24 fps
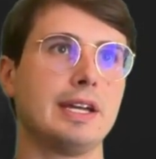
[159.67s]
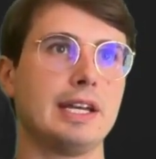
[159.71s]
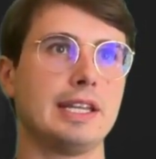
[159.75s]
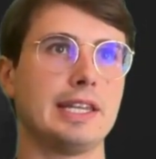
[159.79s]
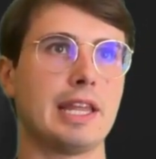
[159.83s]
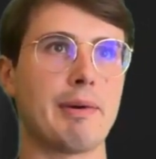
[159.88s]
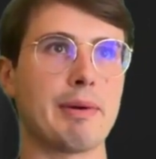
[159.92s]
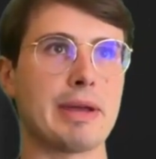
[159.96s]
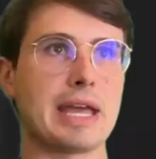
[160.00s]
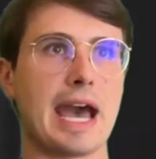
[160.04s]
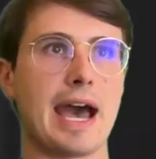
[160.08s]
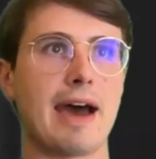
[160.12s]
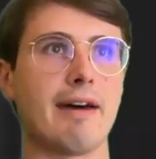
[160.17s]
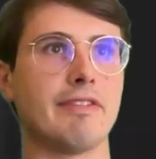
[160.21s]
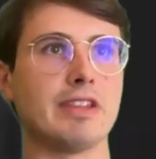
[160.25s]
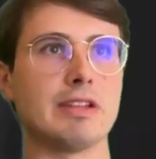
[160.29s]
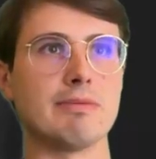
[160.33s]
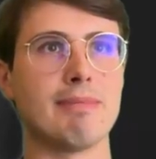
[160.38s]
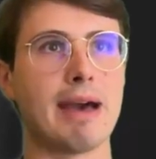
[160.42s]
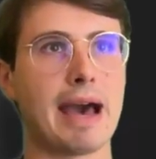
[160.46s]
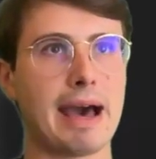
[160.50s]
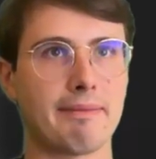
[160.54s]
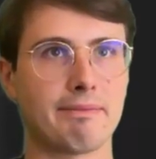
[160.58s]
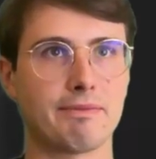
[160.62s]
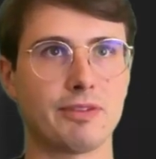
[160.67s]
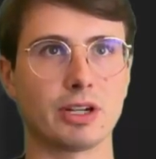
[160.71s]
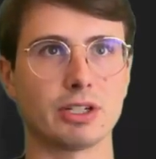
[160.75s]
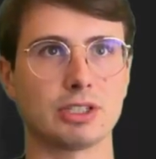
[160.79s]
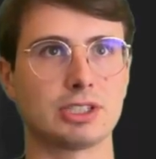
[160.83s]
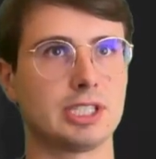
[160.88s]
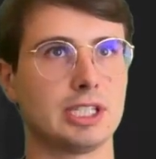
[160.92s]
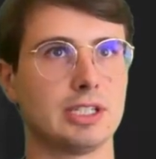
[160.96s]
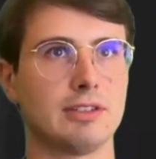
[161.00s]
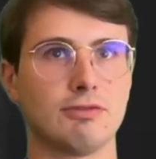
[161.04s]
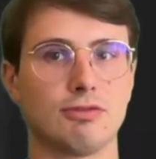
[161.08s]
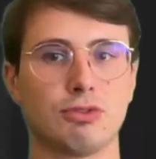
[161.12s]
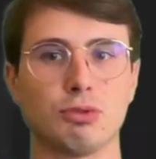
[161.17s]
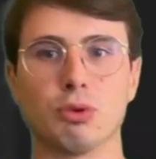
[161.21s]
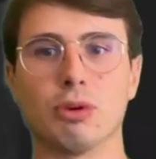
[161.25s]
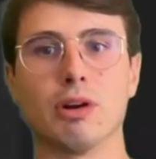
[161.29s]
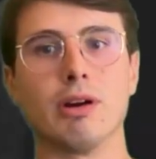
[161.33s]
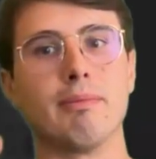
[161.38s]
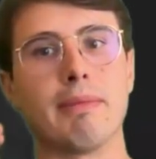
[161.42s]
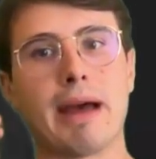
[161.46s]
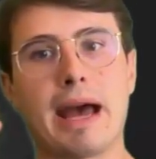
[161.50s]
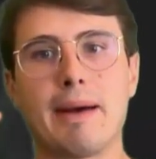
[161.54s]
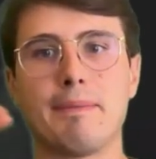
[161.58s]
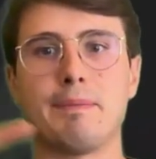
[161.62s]
Then we have the map function for
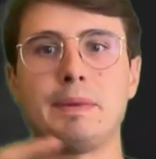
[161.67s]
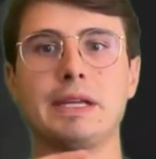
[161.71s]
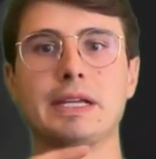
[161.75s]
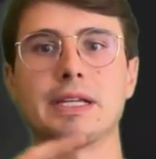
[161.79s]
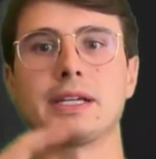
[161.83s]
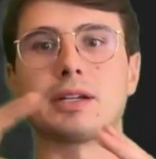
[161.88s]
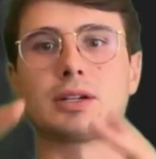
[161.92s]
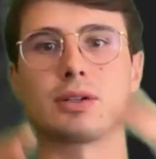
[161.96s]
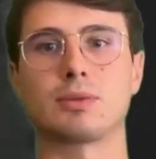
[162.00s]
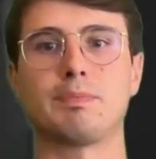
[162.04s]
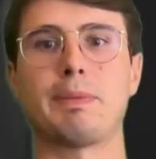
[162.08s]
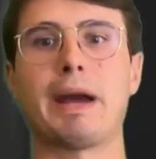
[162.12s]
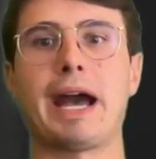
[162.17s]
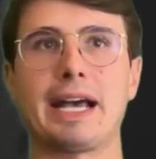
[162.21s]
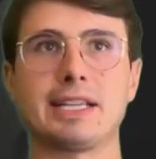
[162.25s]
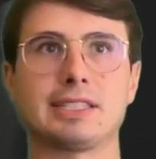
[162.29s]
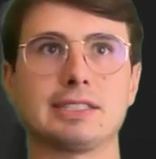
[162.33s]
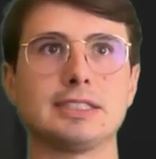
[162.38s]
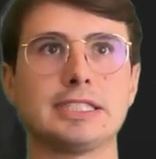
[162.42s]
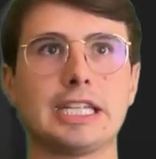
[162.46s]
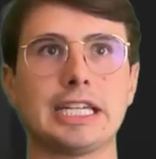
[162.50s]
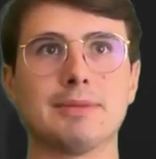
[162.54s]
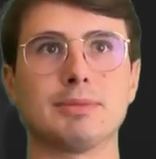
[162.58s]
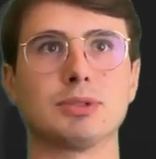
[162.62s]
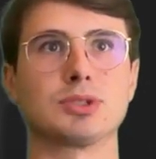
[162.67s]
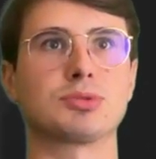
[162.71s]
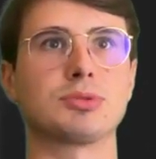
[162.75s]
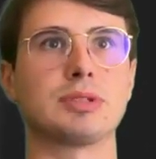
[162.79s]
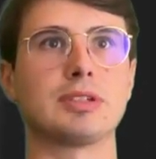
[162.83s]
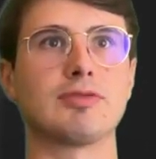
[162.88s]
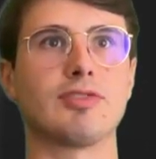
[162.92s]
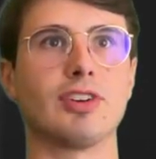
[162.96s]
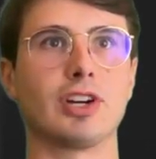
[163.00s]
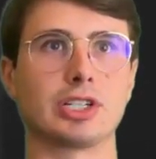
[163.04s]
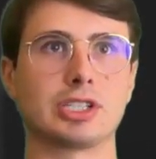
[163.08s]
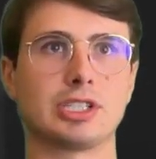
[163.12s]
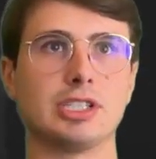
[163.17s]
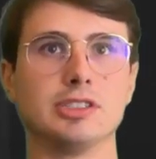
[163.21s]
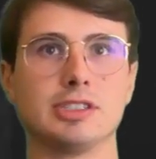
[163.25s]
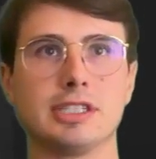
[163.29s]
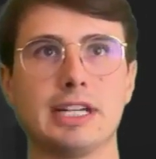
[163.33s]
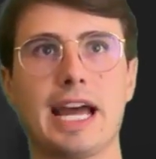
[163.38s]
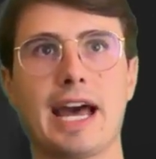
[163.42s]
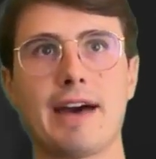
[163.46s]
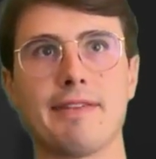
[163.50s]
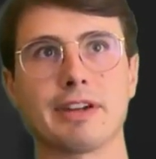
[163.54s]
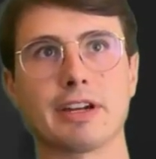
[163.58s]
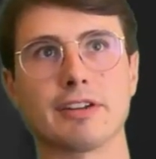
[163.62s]
mapping and passing data between functions and
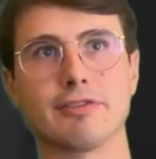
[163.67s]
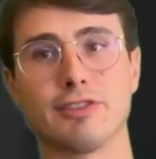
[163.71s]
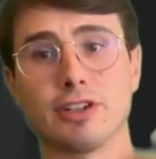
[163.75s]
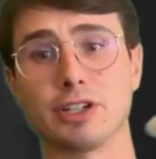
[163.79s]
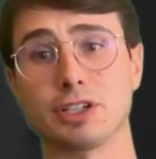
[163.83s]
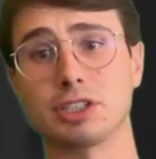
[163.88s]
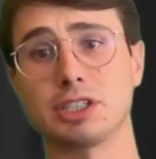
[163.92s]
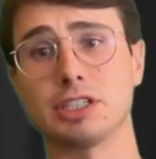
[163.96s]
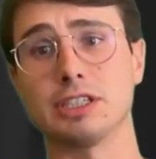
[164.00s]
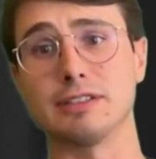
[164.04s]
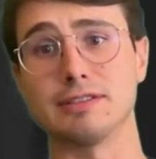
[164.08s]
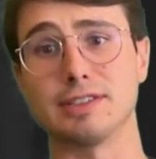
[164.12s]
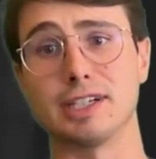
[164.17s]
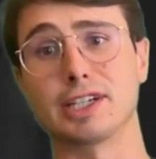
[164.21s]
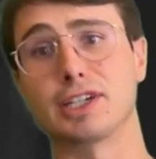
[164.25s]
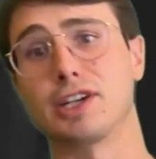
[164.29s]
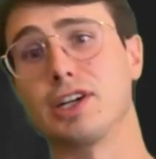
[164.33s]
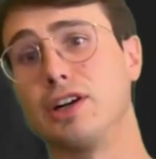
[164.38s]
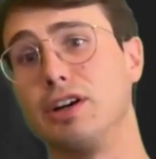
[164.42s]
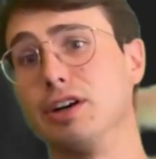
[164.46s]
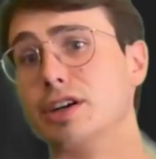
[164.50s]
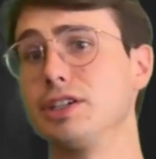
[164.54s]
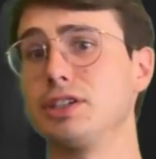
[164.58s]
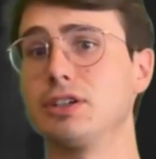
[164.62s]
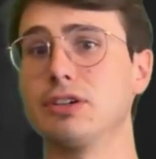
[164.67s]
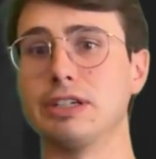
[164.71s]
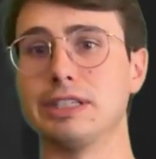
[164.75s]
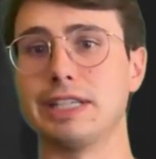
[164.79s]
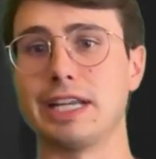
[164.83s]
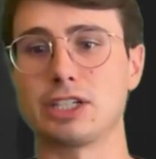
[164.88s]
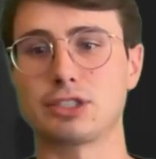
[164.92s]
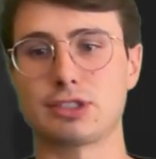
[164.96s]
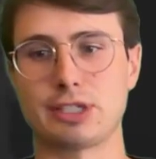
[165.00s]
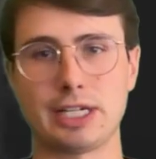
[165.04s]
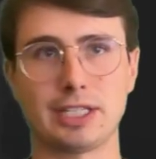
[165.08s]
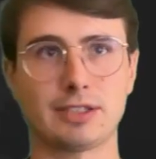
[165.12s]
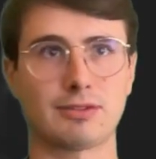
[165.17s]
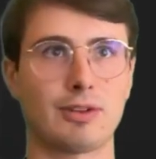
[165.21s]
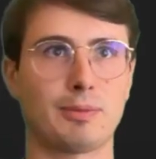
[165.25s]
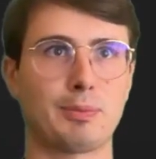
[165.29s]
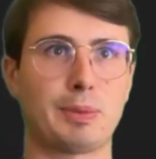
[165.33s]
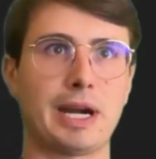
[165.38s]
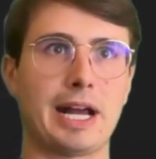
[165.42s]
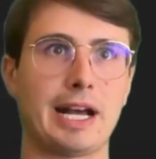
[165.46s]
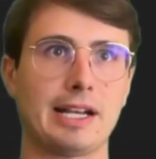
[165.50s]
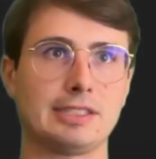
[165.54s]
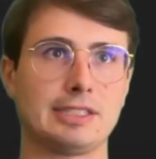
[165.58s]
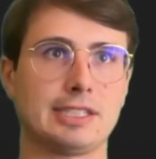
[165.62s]
having a function occur during that transfer
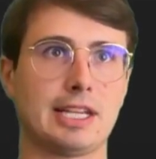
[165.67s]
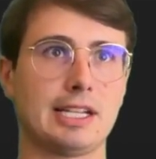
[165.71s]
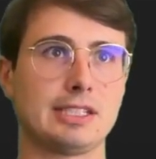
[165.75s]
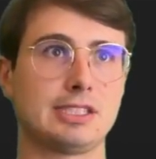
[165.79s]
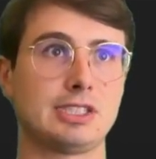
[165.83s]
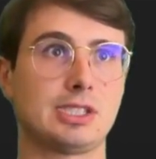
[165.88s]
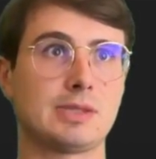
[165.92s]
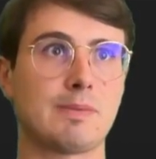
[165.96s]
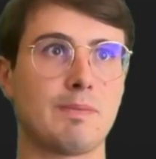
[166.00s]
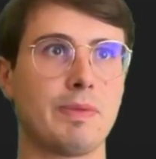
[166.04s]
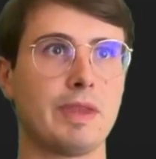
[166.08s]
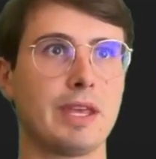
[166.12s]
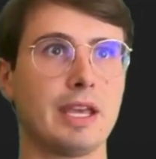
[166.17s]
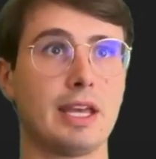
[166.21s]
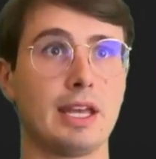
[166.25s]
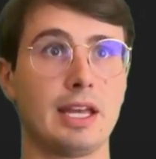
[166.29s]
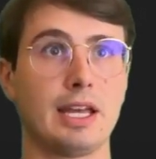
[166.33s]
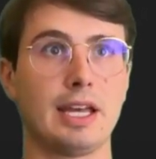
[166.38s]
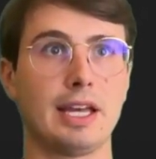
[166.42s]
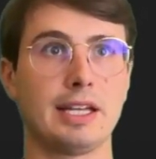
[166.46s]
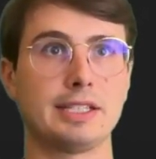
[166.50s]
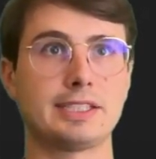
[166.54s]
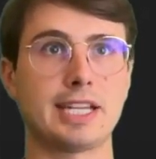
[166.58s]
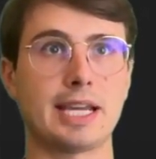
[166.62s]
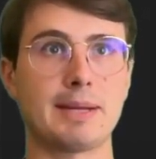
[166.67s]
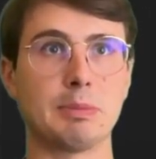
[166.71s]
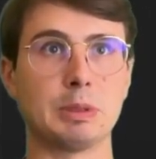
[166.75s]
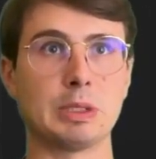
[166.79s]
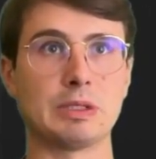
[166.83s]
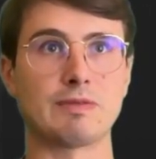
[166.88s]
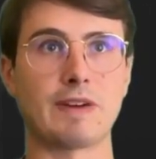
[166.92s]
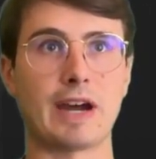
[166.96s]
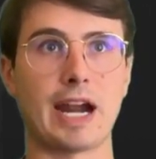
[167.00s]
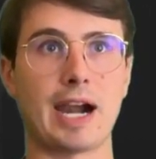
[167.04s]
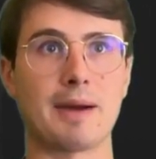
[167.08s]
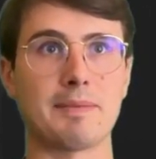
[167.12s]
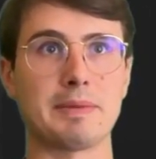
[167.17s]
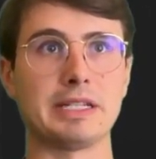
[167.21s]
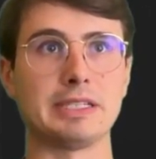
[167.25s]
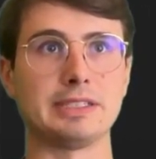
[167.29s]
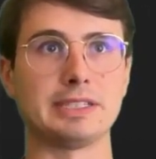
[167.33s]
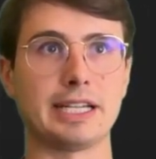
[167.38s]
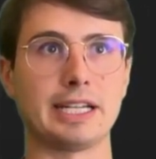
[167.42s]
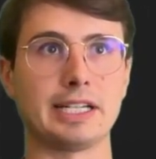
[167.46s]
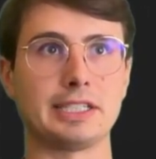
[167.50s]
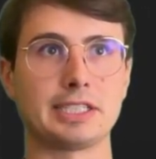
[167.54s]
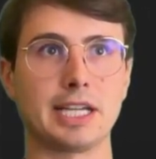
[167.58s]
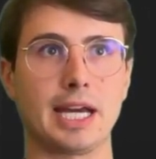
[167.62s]
process. Table environment
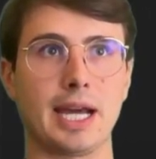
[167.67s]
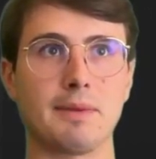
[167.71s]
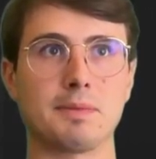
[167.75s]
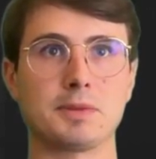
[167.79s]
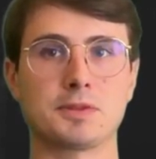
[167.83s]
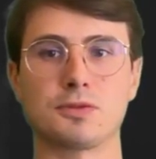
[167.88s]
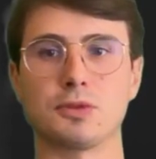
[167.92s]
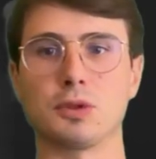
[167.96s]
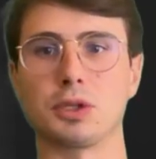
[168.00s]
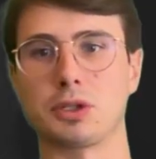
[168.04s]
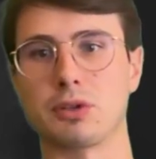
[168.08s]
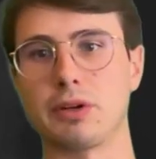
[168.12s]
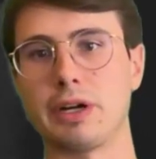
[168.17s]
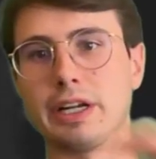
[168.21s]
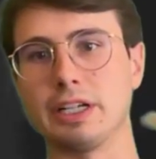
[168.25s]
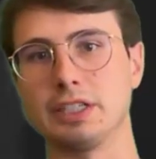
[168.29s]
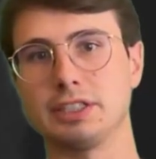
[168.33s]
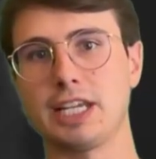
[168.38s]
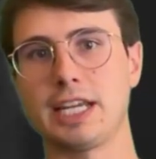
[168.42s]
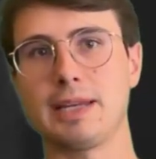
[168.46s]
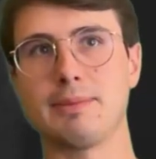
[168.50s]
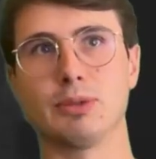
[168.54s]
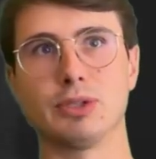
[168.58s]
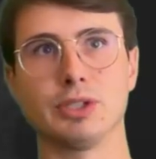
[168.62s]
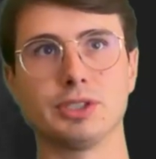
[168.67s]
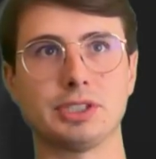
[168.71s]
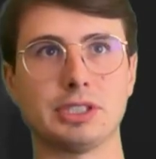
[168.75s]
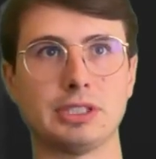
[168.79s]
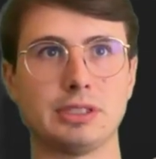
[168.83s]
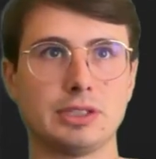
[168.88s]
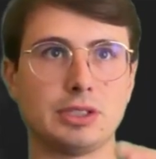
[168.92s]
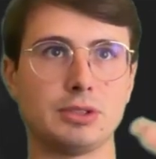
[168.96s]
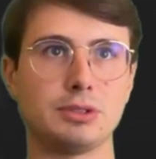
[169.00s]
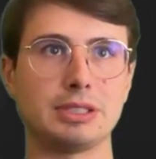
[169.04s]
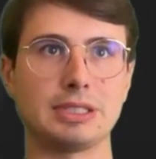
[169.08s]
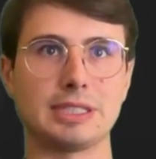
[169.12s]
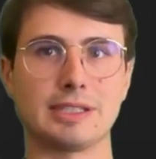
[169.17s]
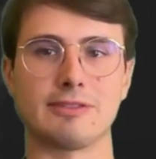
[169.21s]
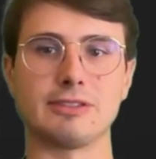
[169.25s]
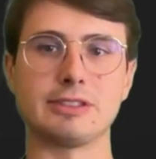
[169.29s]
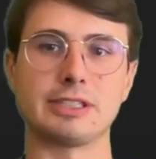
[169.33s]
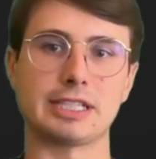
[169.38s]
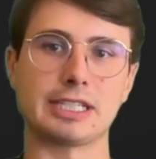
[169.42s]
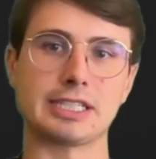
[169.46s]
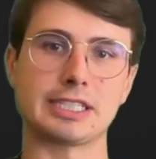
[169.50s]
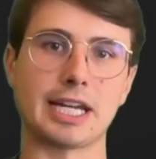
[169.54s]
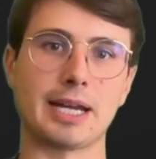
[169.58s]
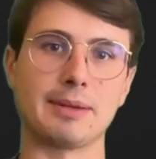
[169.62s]
data types for creating tables and using different
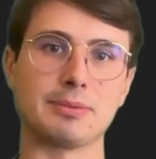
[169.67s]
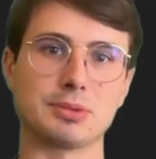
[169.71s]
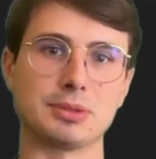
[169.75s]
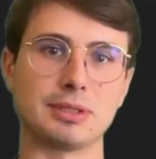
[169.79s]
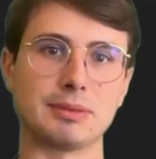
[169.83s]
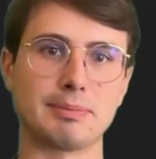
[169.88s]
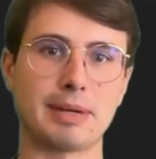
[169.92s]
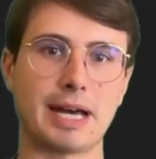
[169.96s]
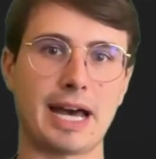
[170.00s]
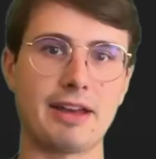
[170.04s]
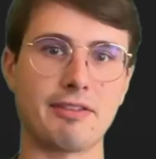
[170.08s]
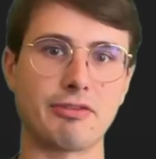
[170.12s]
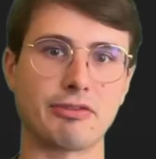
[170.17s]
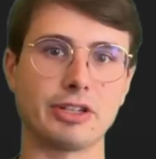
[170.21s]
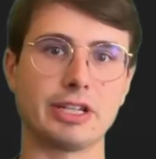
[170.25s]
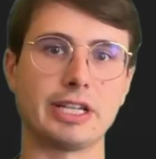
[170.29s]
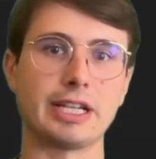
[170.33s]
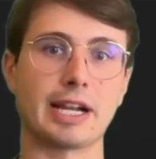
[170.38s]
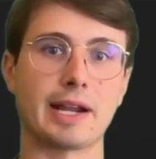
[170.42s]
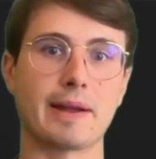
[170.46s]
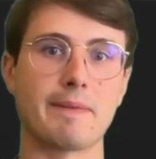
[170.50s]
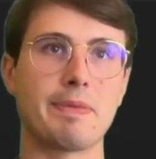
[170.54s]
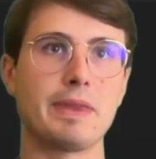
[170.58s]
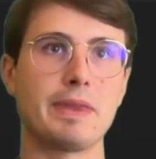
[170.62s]
data types within PyFlink.